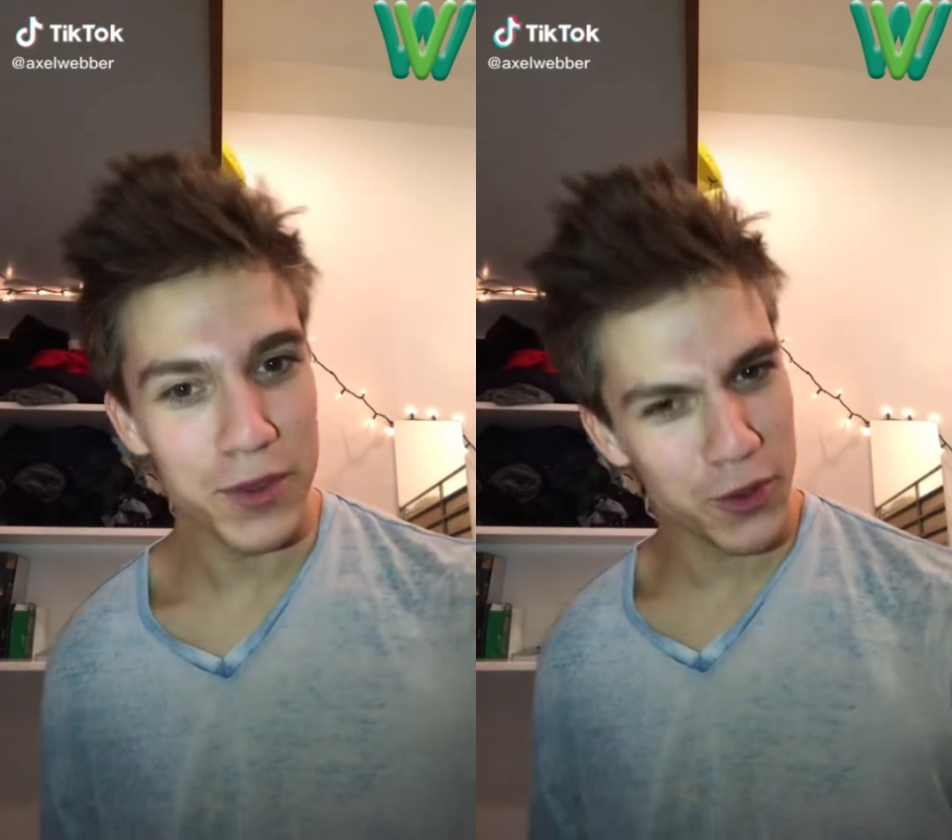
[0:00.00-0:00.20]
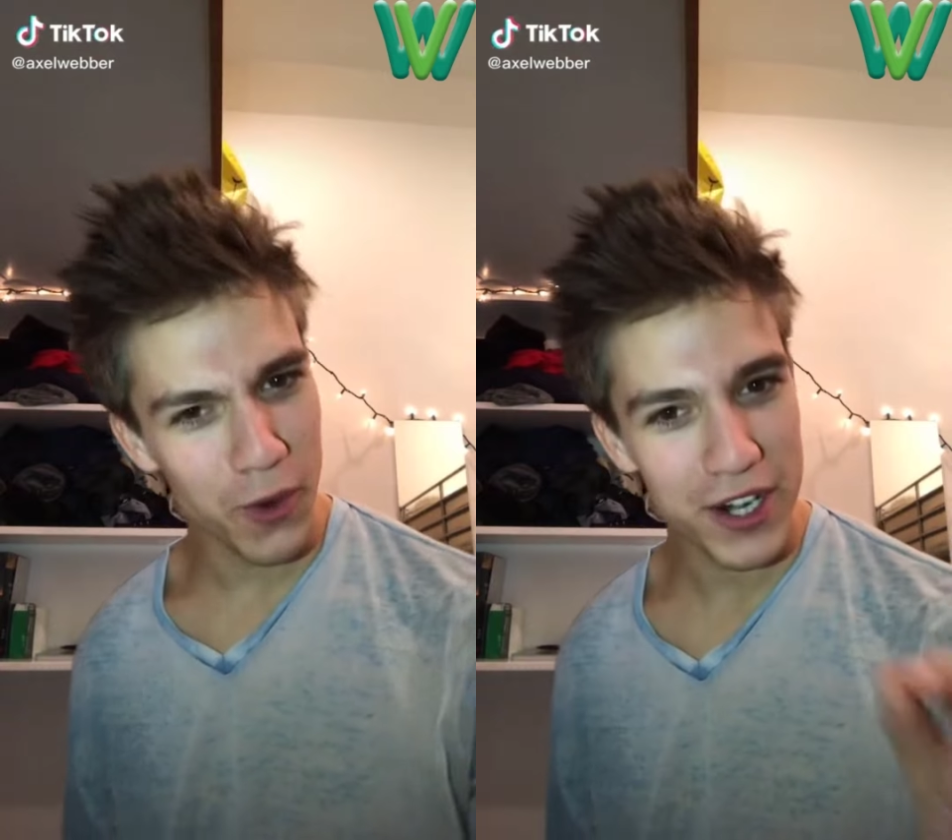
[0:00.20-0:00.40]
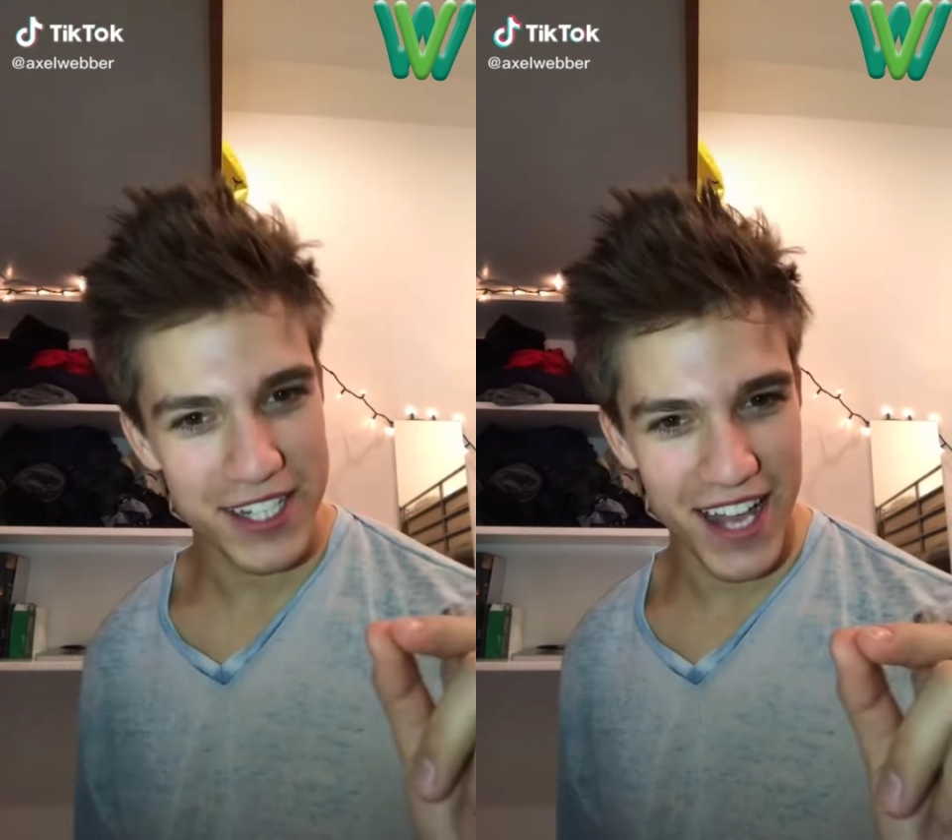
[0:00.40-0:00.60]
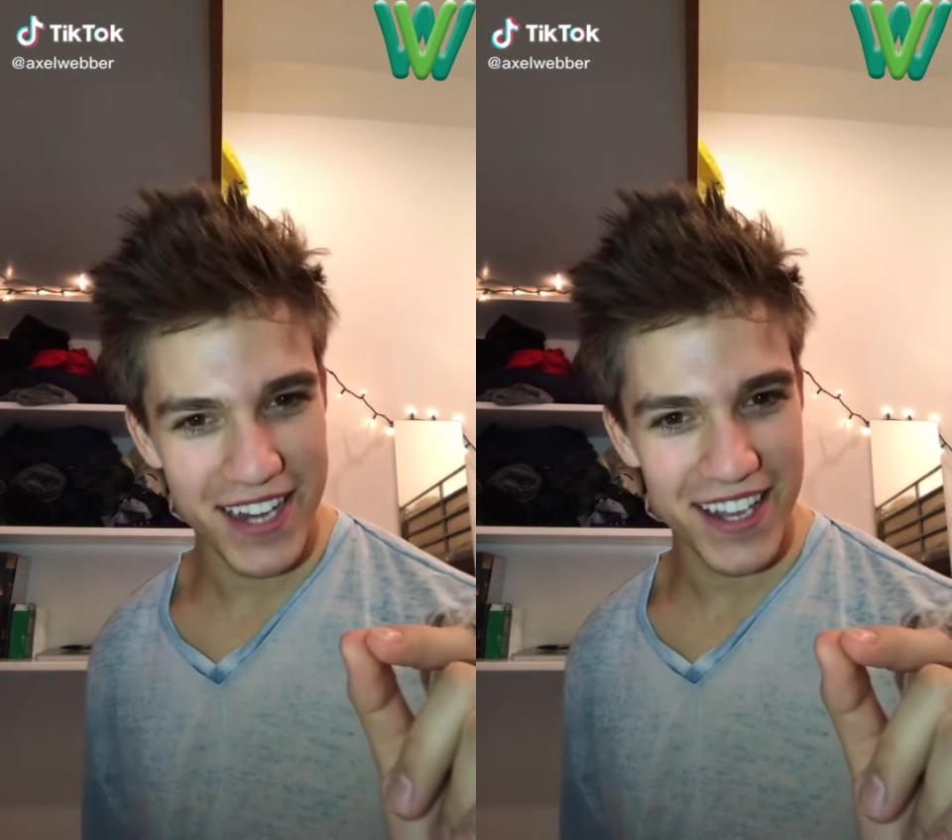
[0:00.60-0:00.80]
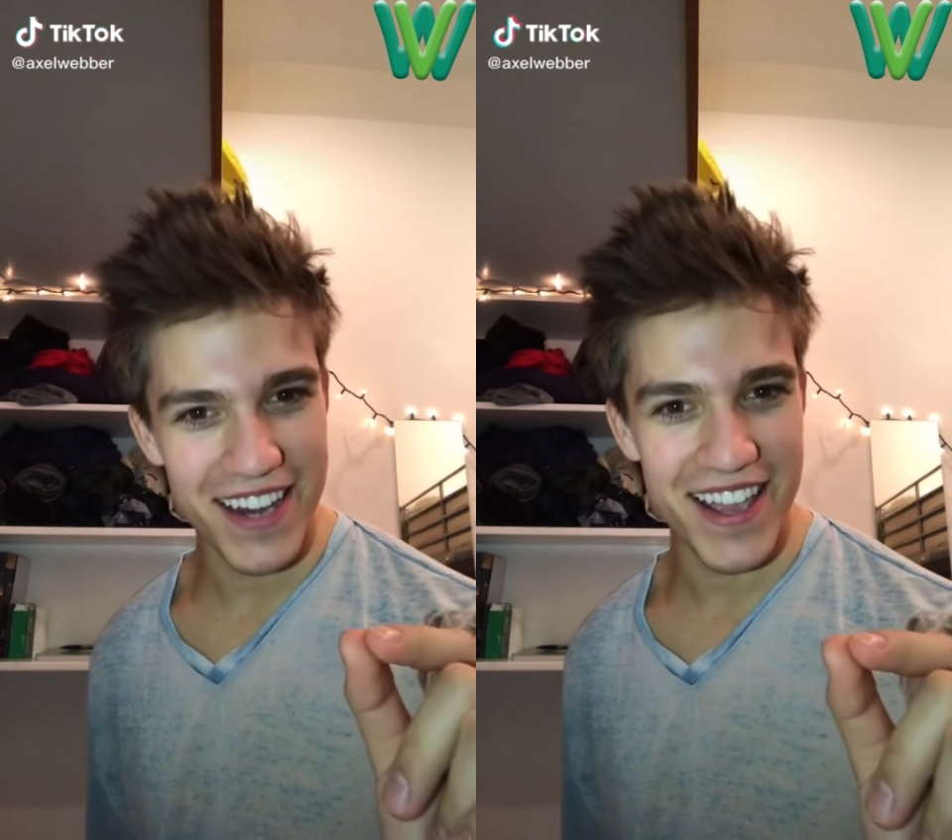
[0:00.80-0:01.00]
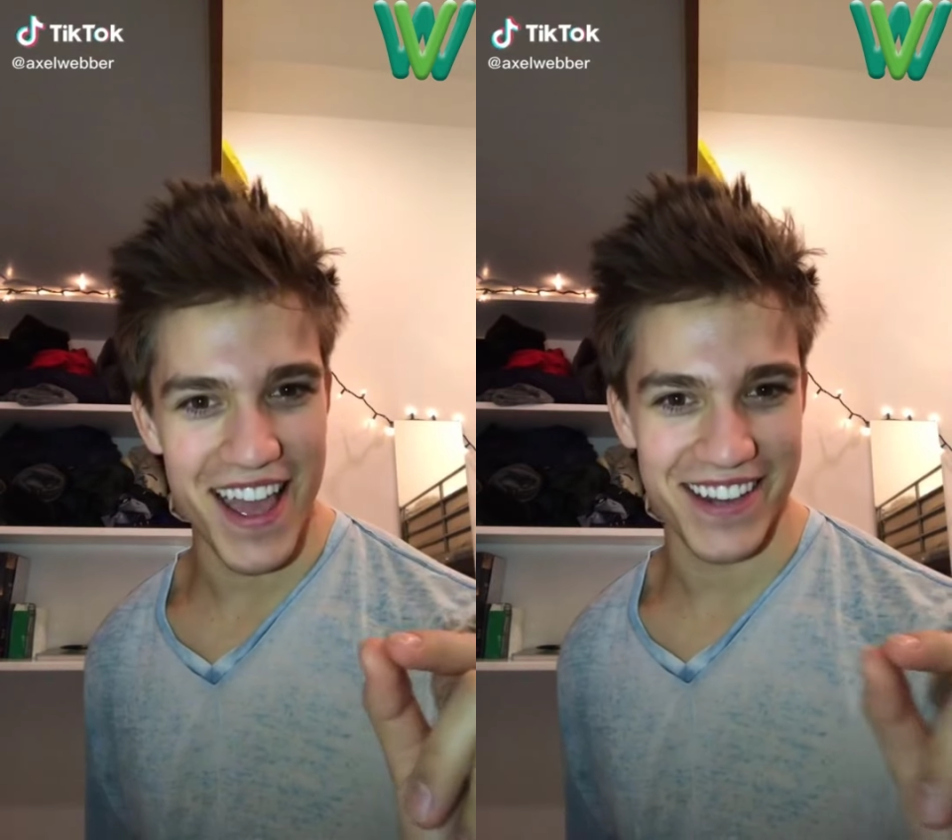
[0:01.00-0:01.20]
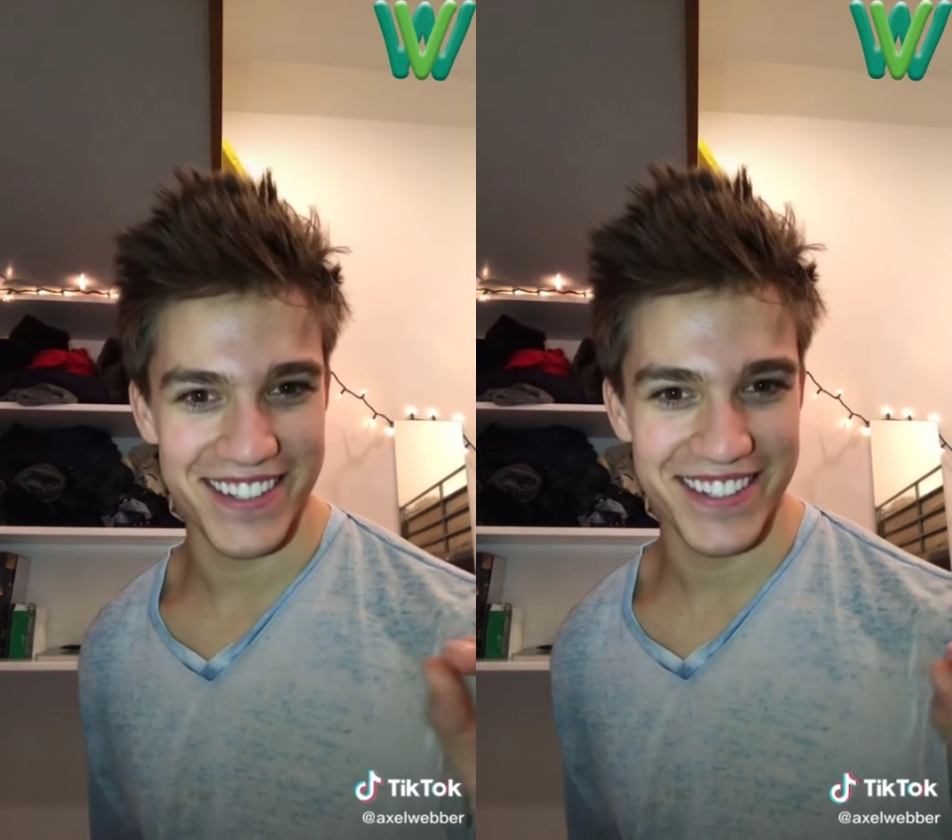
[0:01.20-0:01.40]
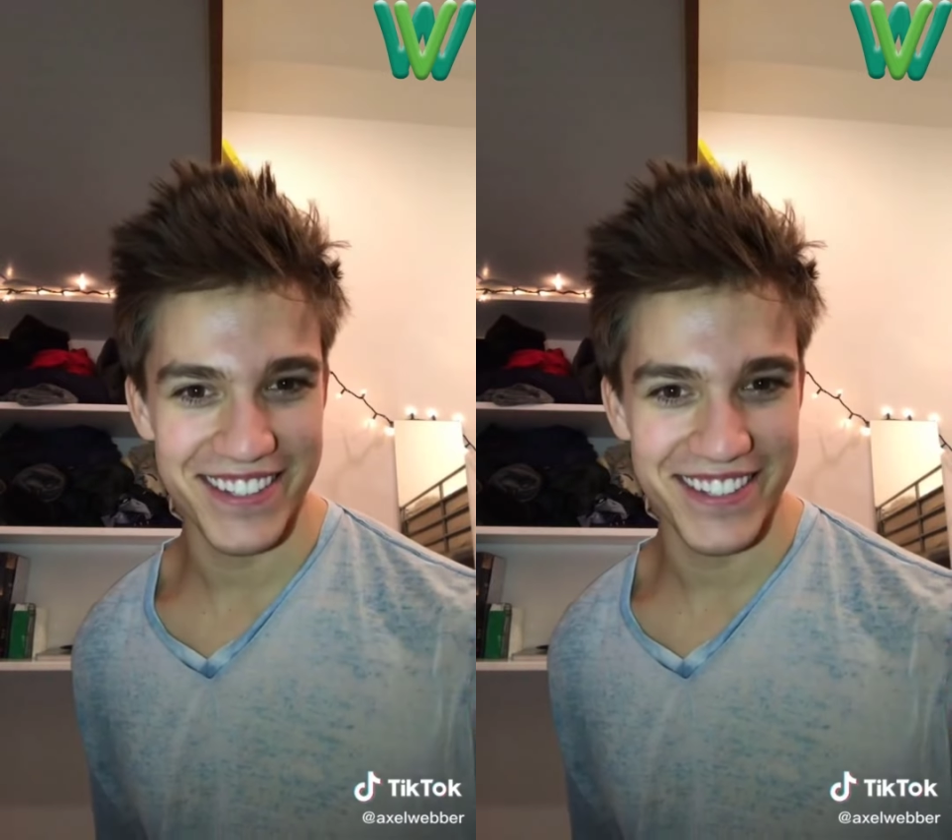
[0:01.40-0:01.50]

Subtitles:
But the work's not done yet.